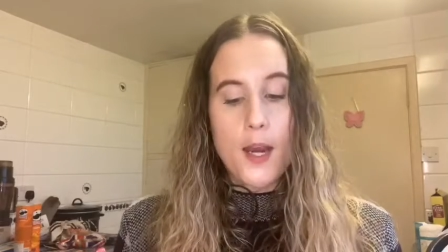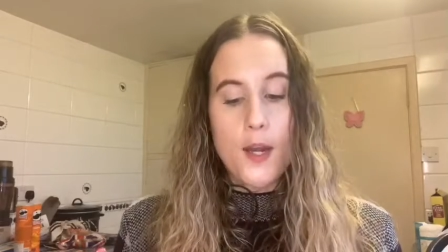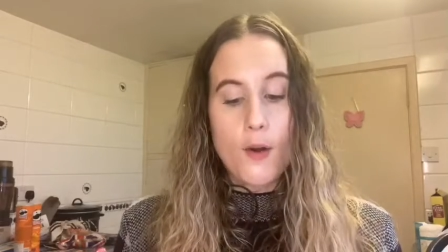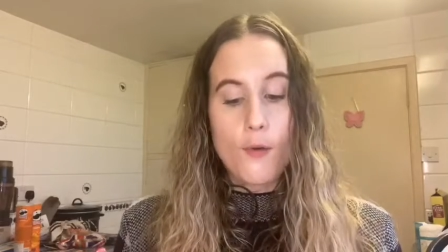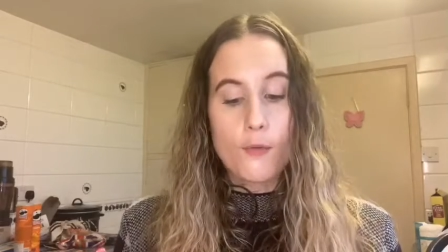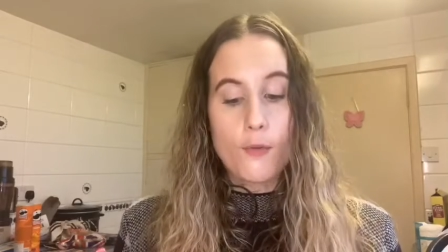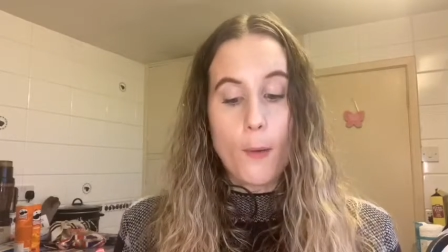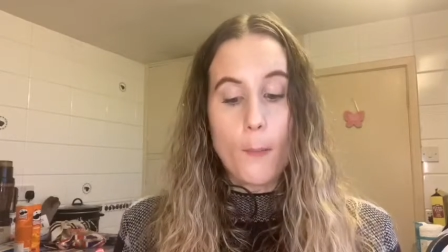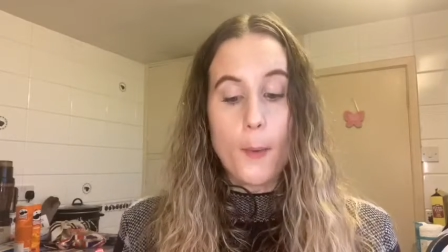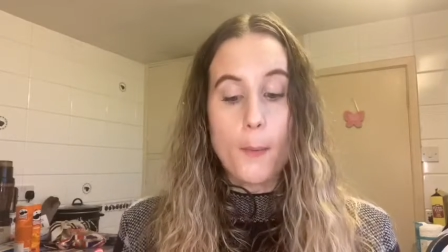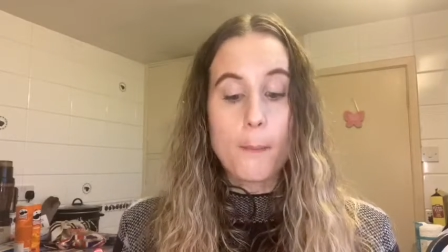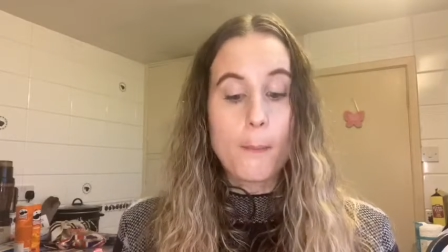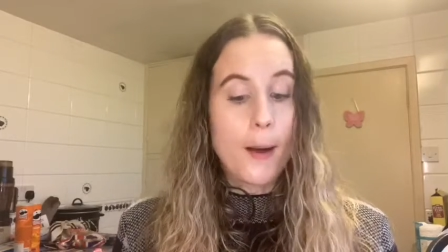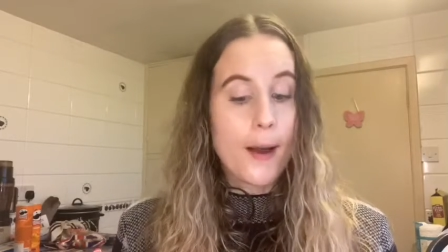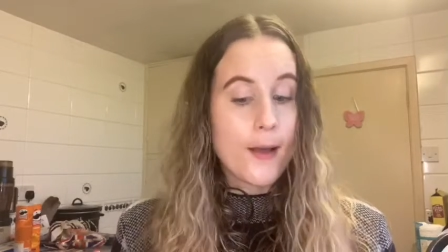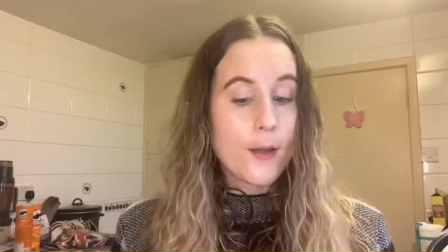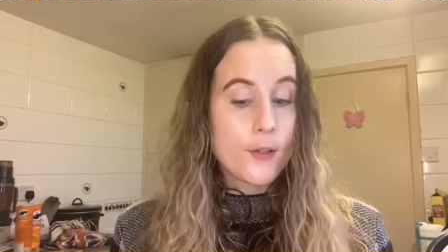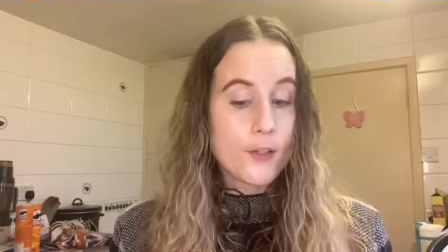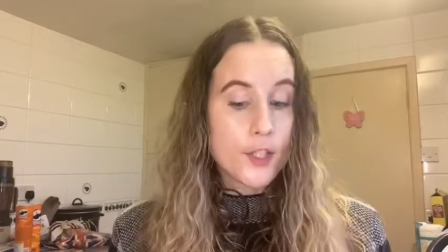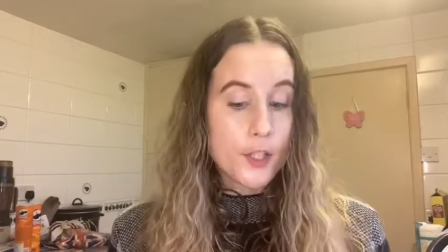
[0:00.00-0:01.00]
from
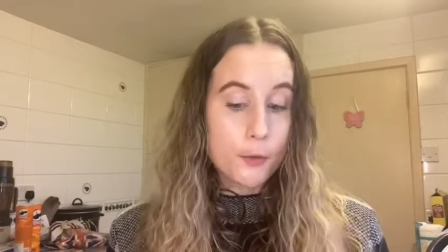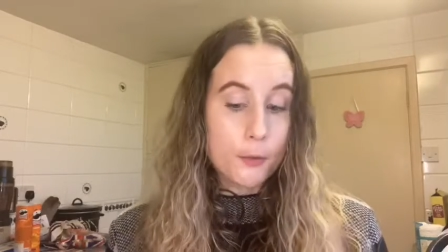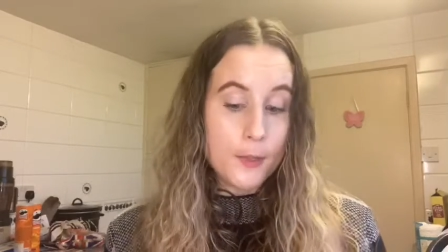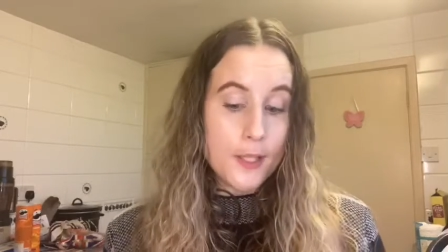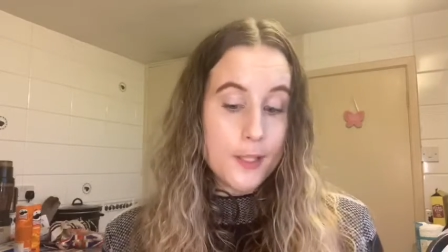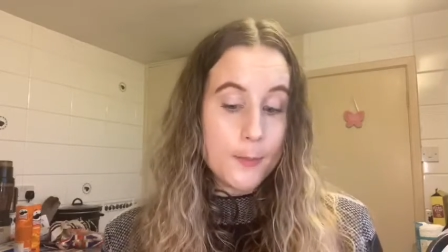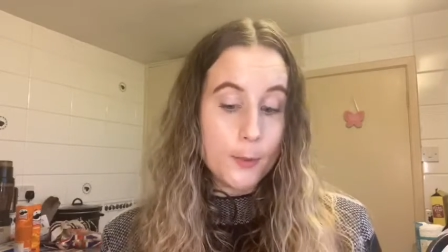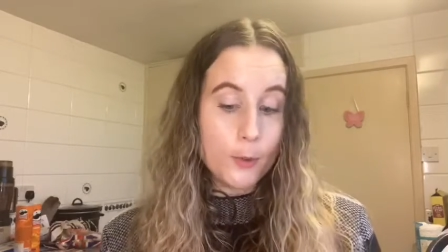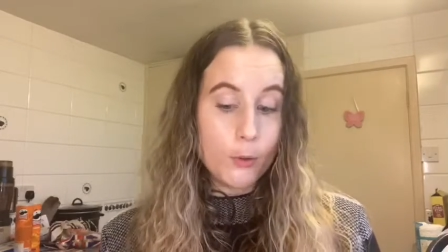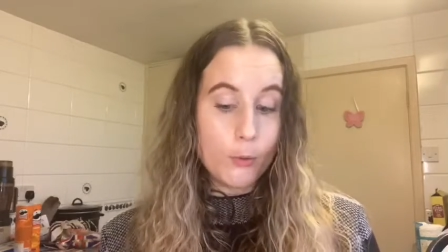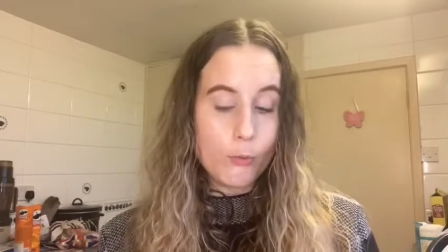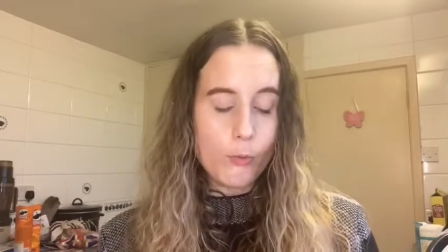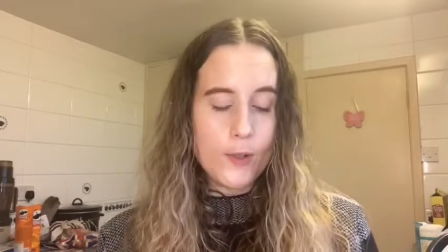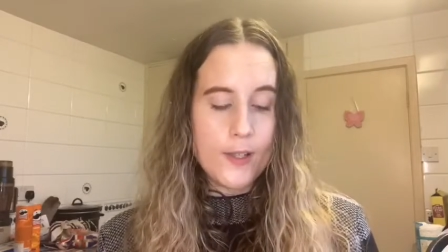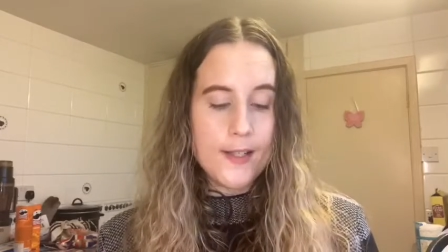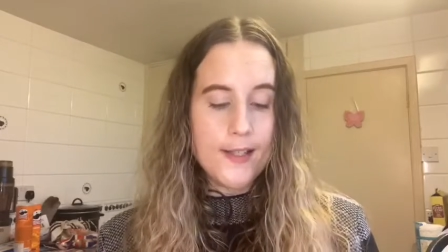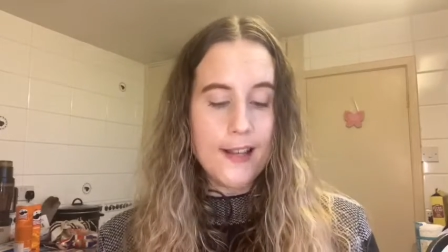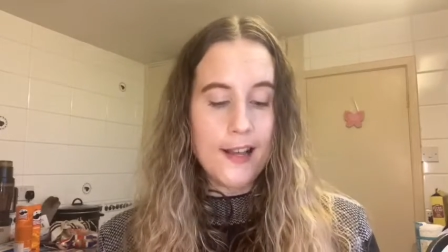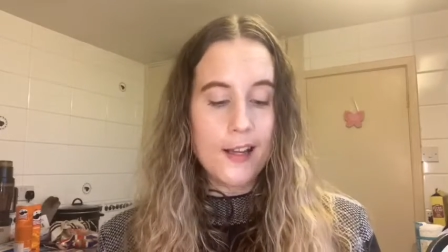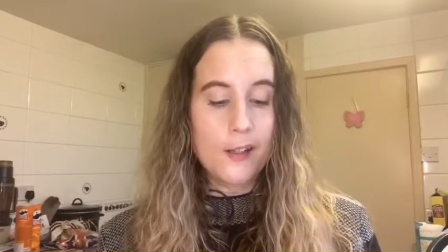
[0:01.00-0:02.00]
biodegradable
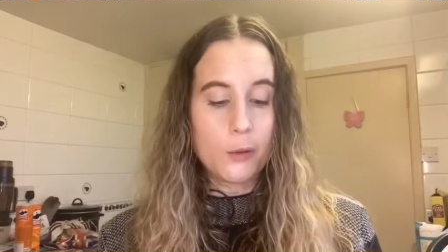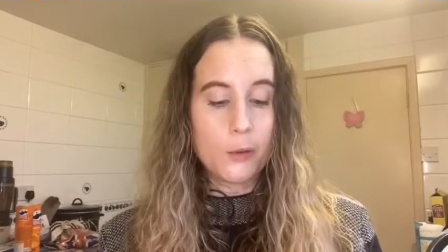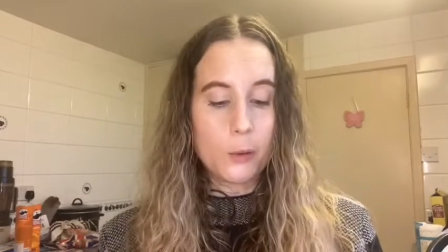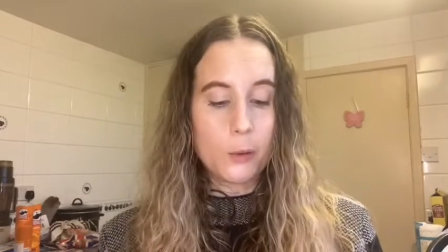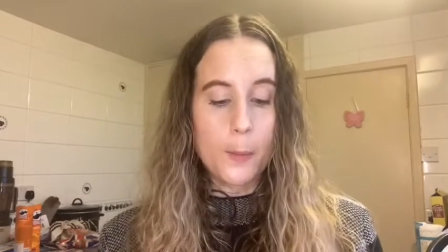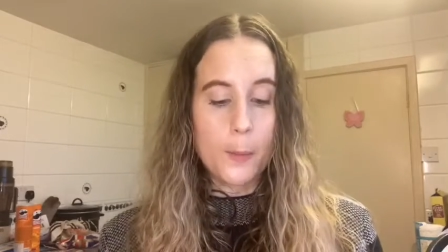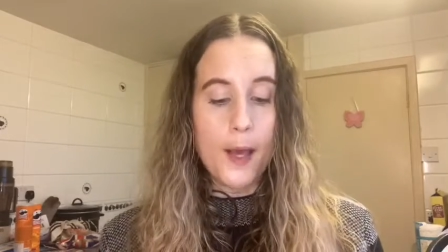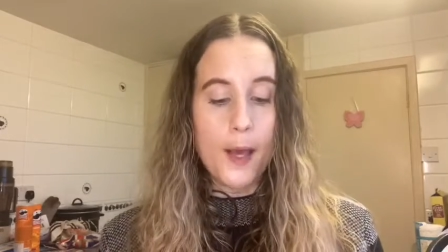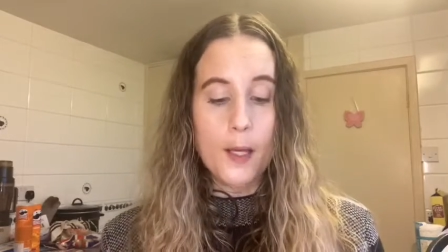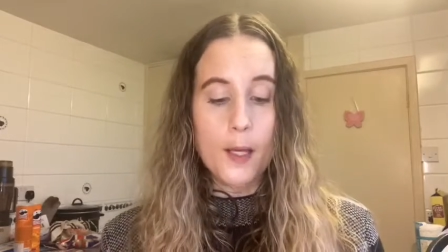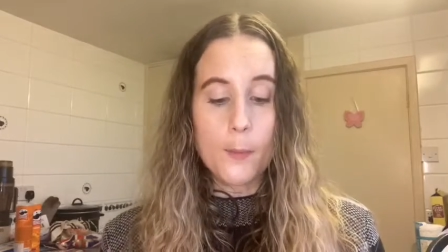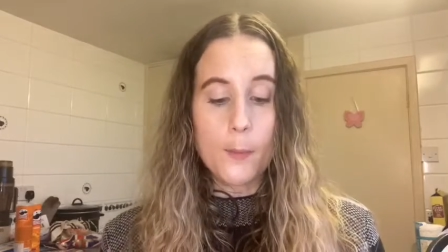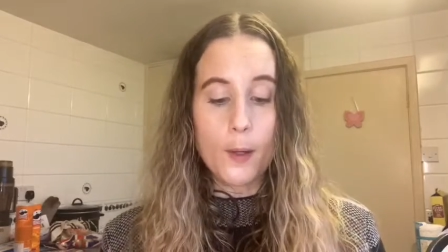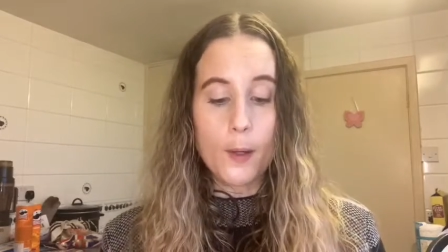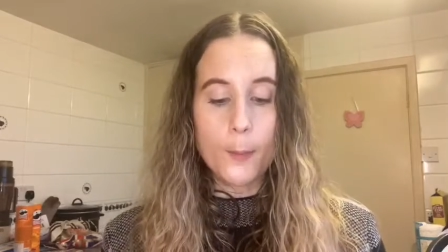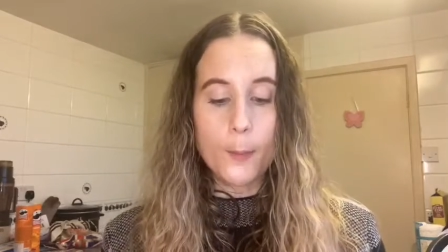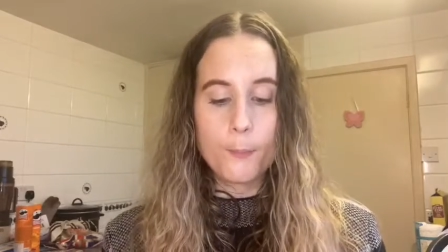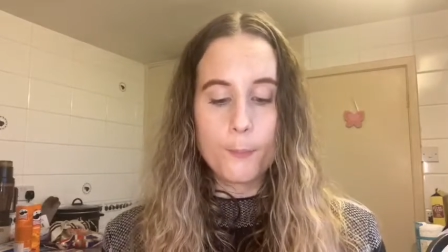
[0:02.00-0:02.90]
recycled paper.